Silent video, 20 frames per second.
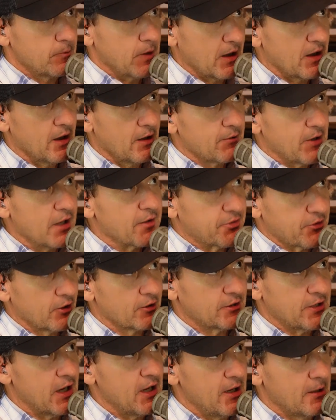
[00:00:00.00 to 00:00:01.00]
Yeah,
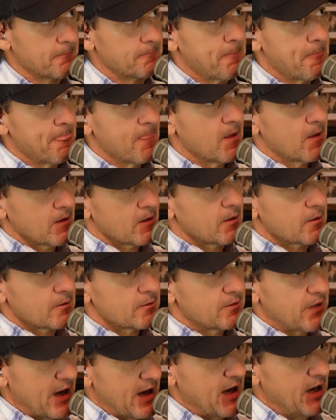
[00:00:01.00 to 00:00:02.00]
third time.
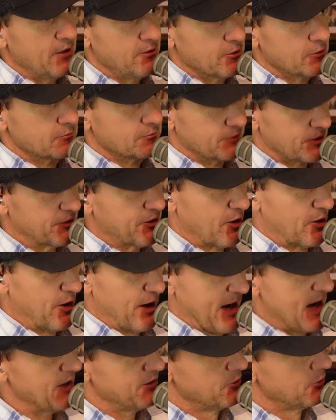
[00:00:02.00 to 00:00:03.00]
The
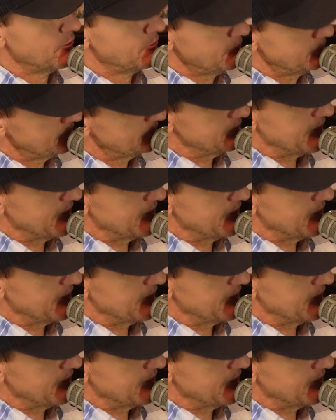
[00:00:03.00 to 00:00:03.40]
third annual,